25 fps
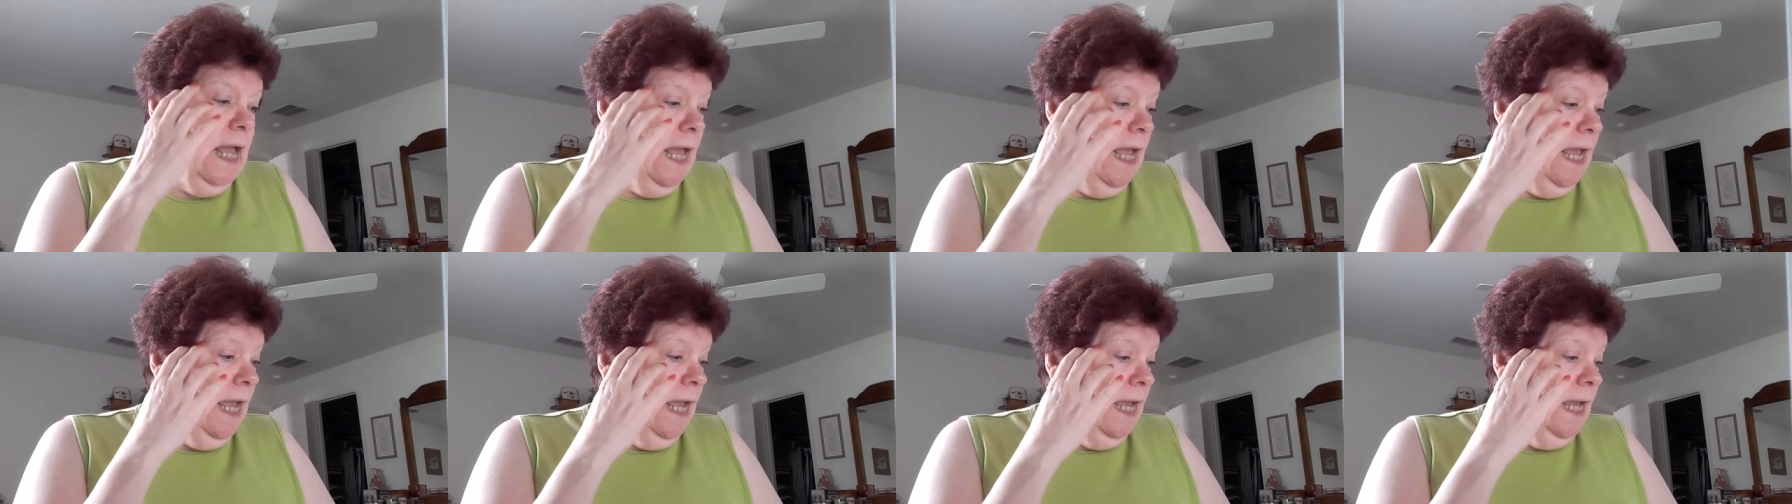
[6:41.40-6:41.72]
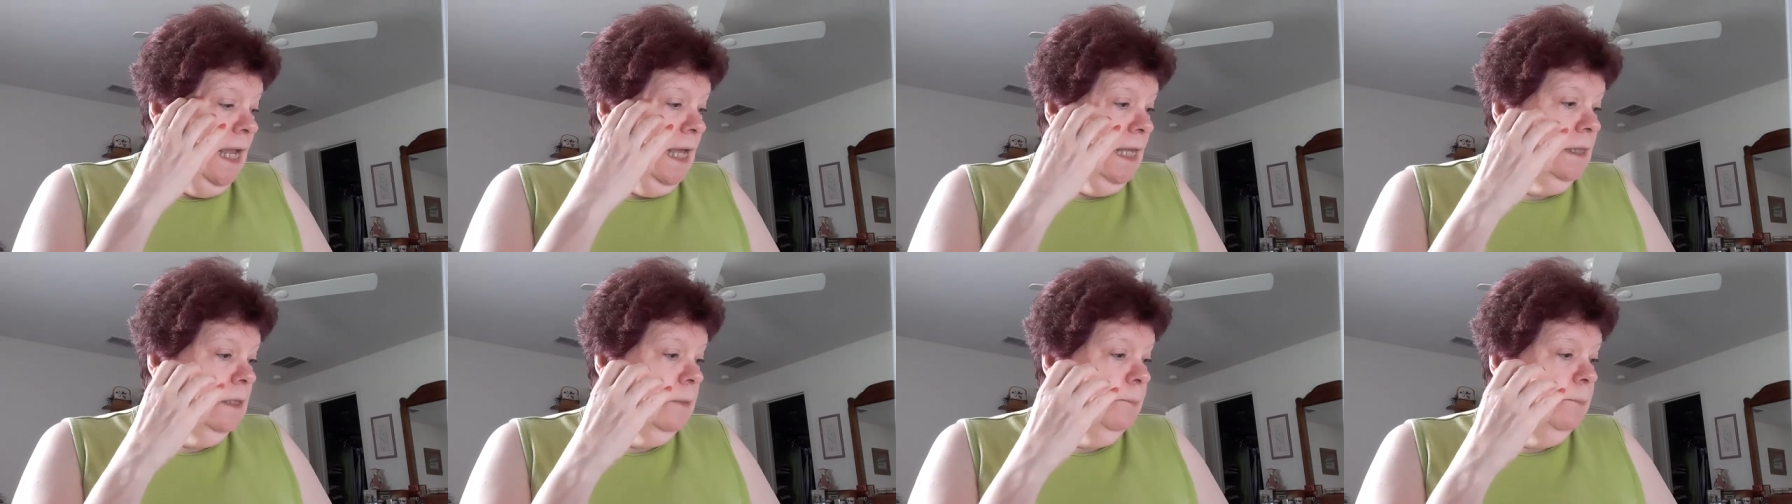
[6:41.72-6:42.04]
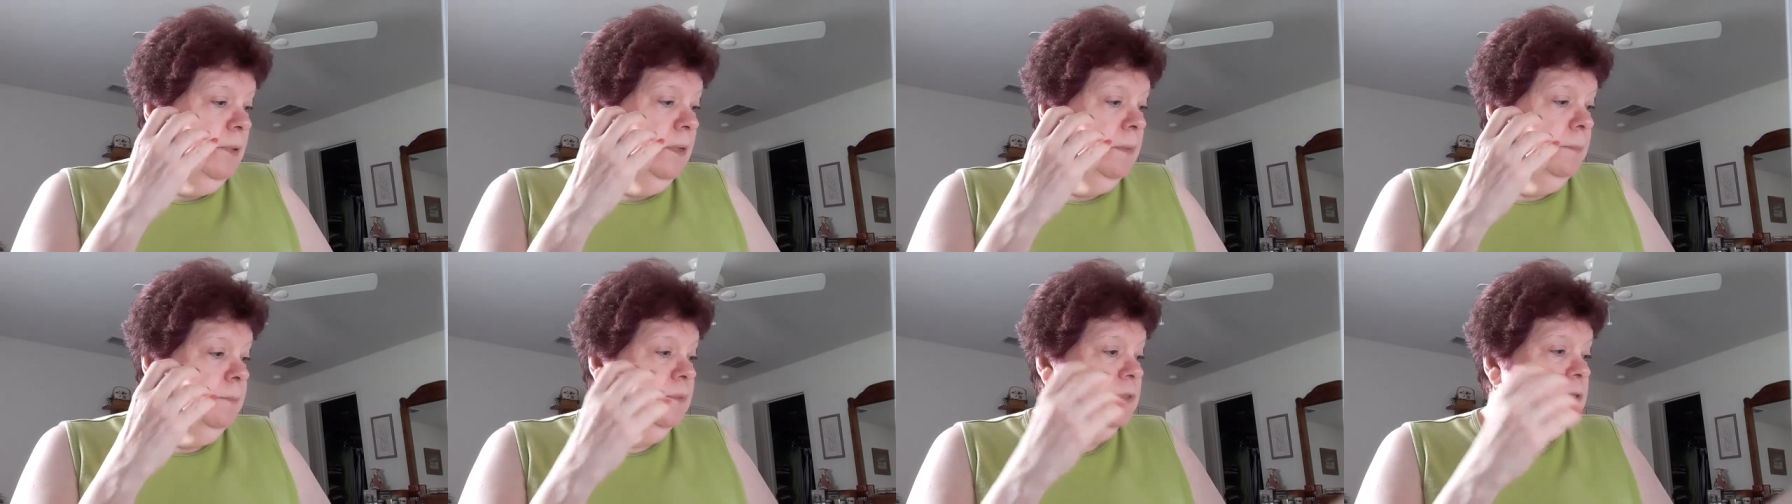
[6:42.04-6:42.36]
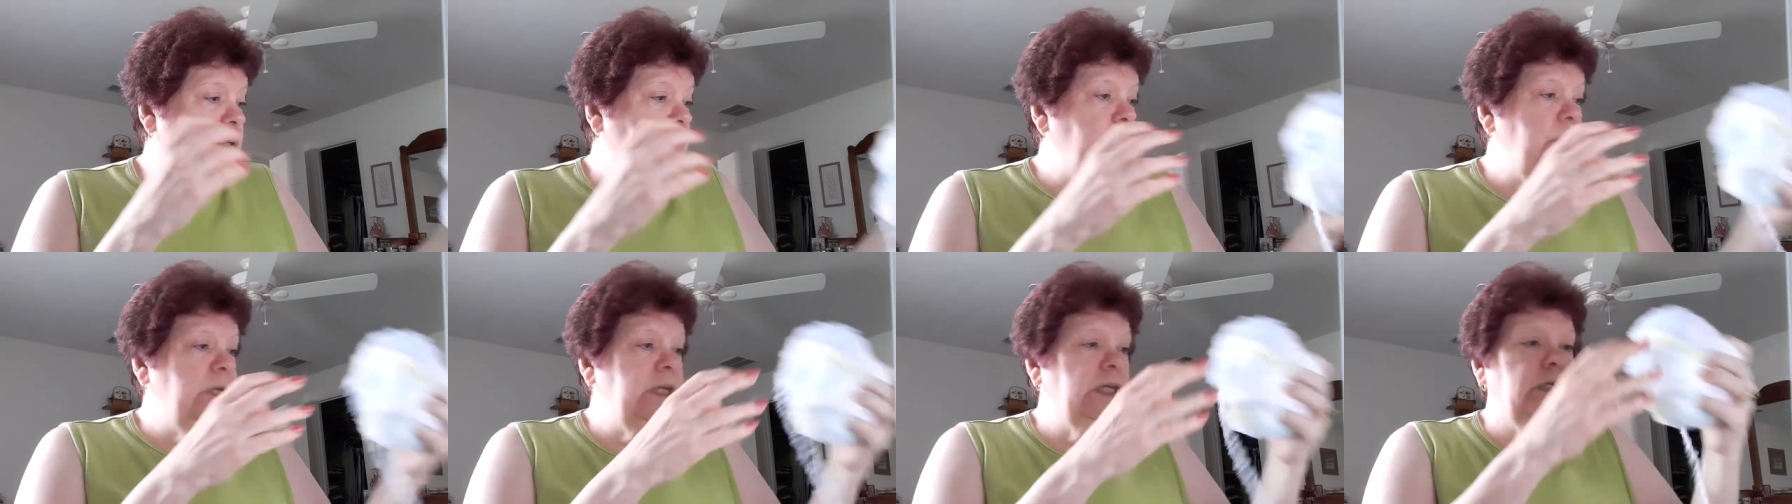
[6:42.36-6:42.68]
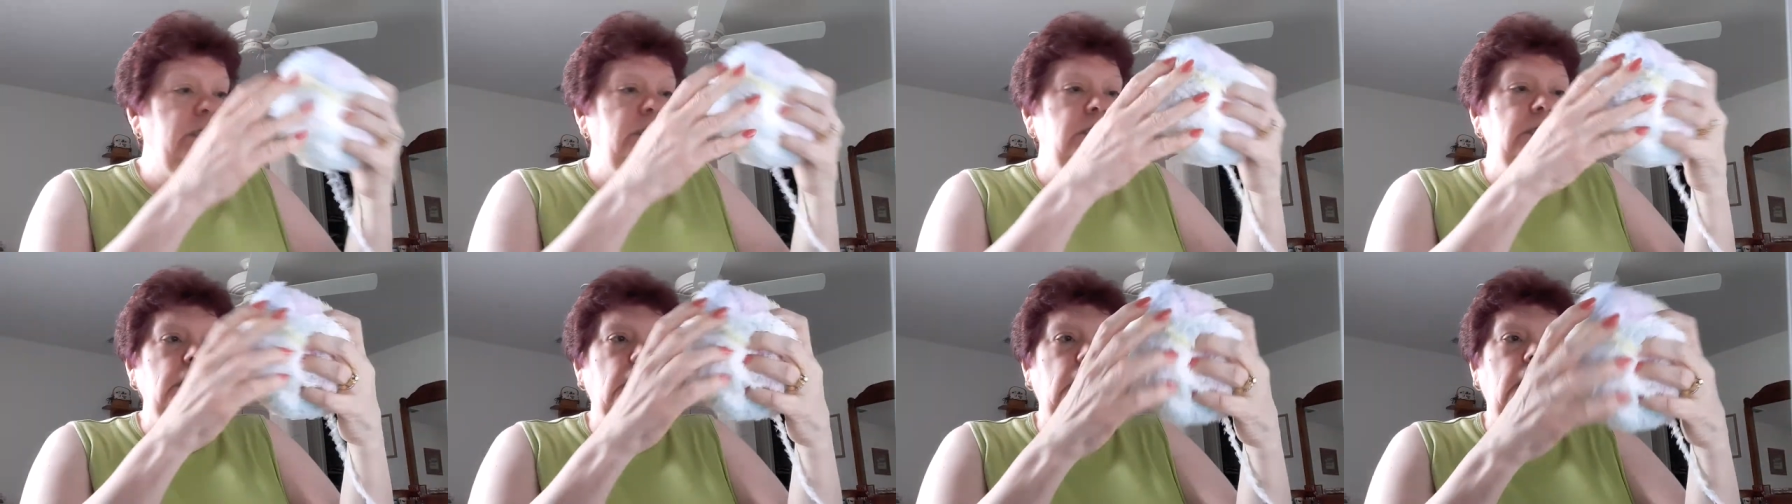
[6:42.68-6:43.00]
And the Pipsqueak
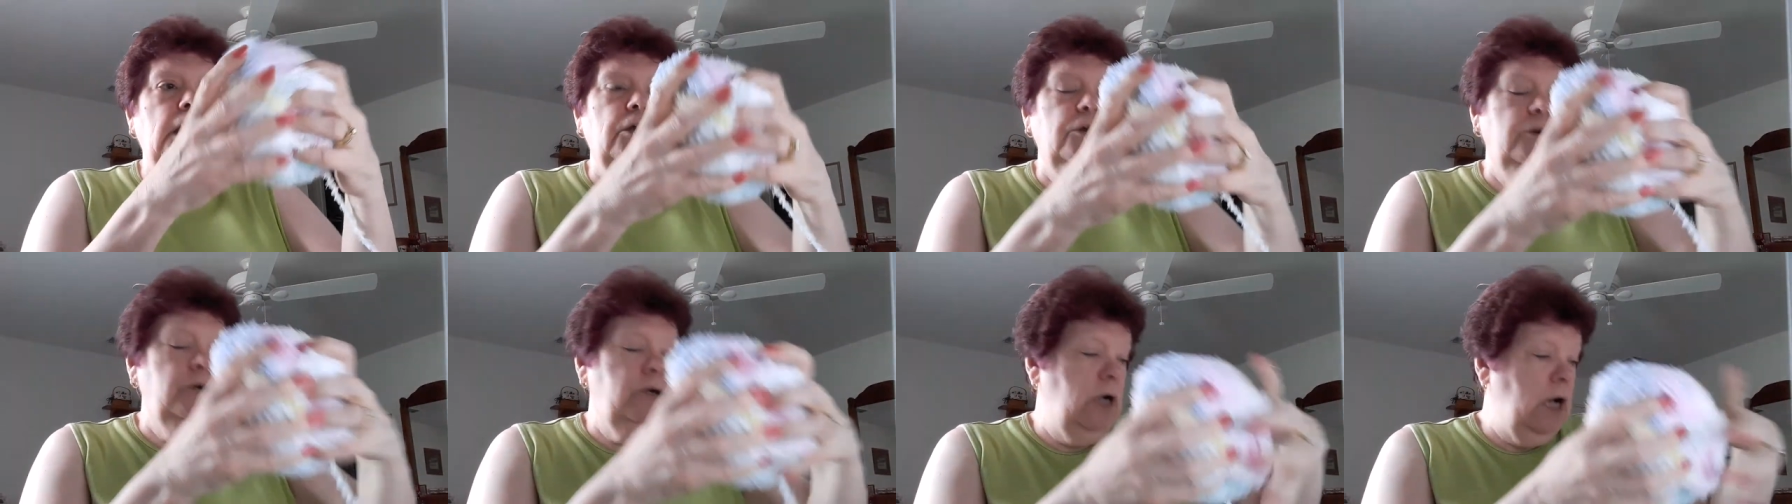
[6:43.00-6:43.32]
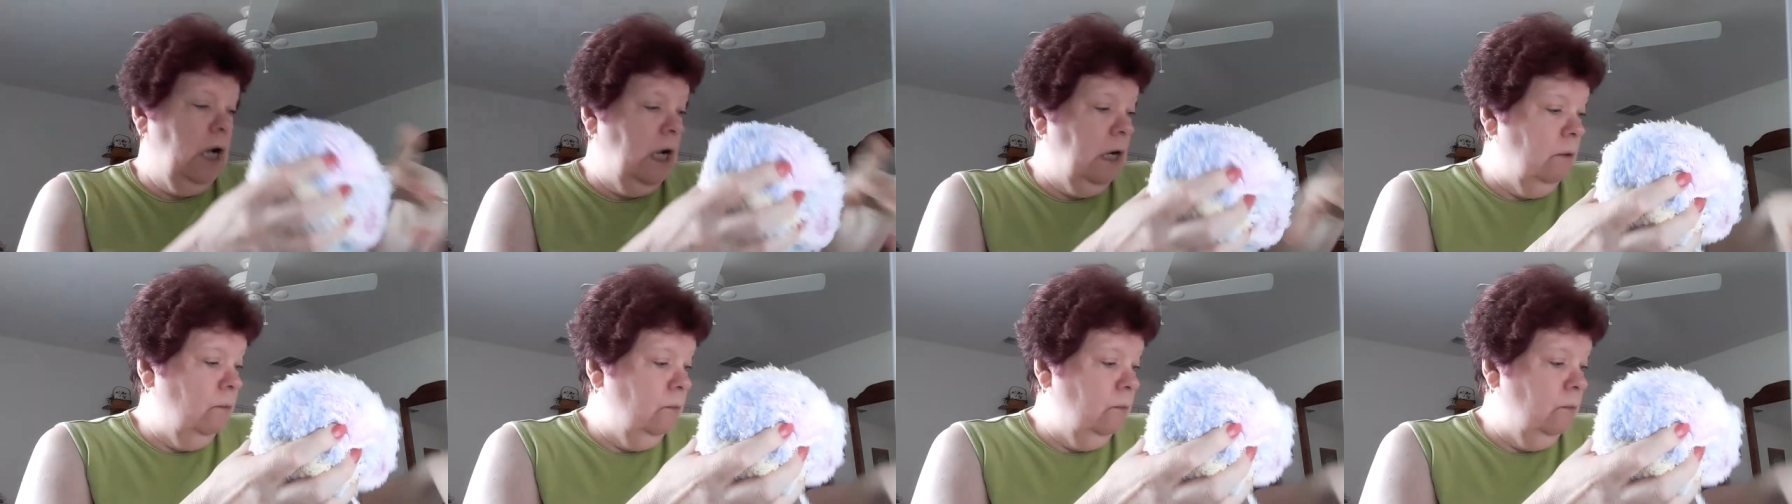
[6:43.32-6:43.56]
yarn,